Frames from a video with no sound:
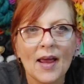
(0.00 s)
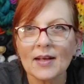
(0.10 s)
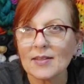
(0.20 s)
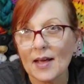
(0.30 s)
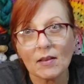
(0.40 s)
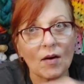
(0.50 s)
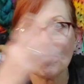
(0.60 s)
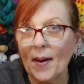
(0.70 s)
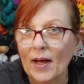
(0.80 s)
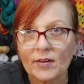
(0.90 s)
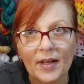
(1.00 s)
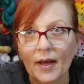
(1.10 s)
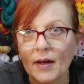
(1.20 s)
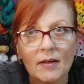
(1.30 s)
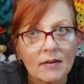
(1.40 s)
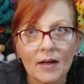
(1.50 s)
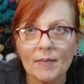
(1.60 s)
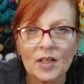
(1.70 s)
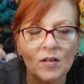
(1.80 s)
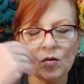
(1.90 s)
As I love Day. I
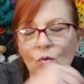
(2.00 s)
mean,